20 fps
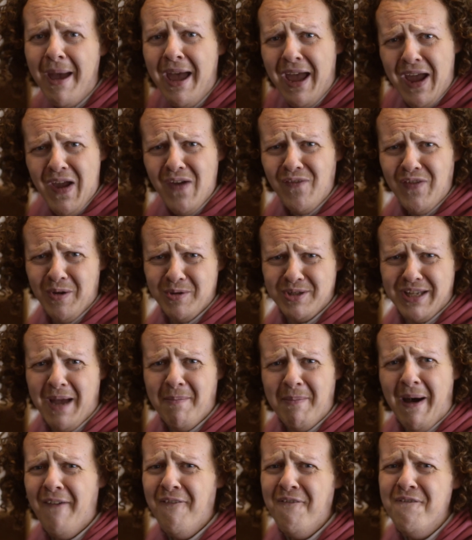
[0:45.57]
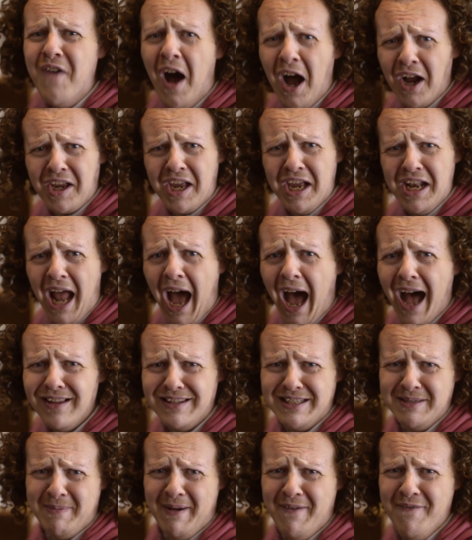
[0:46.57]
It feels like my fucking
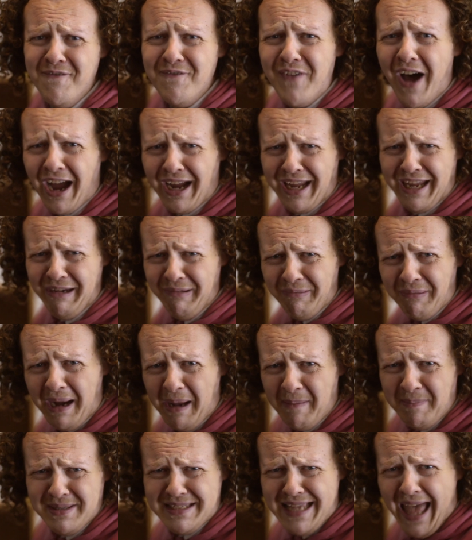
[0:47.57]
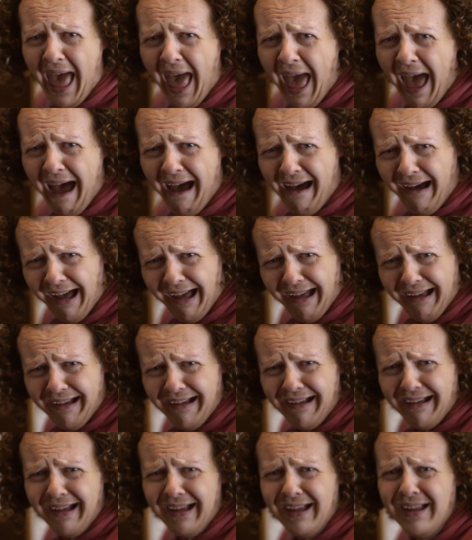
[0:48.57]
heart's been fucking ripped out.
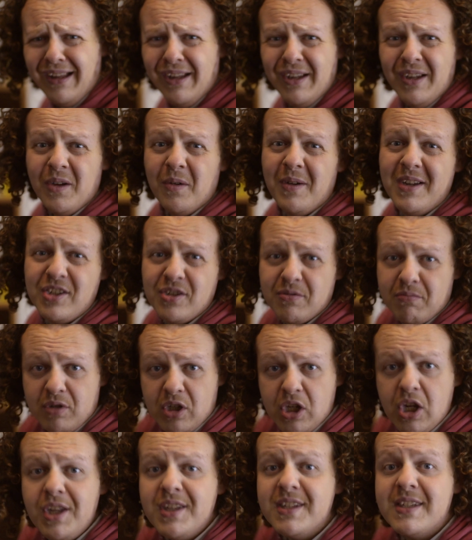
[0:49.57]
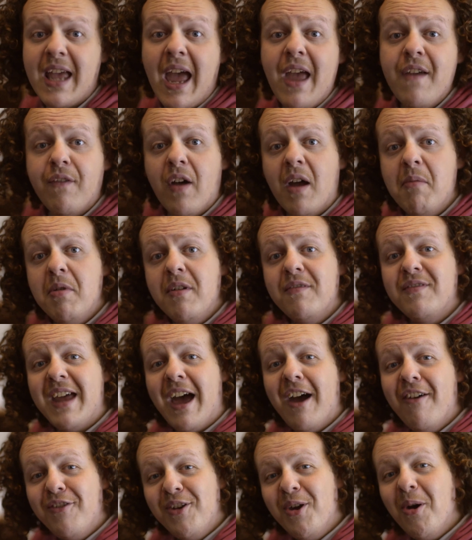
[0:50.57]
Which you'd say if I moved
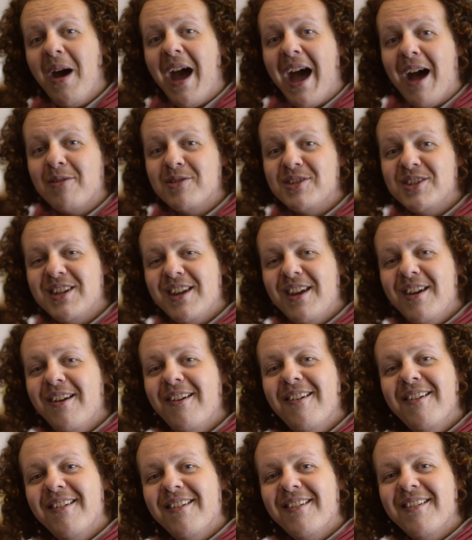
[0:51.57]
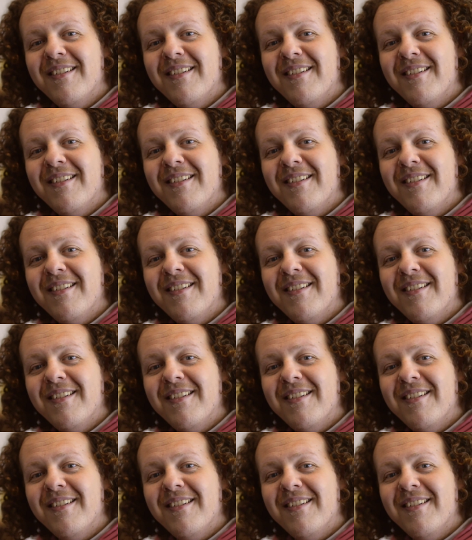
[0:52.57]
out of your house too.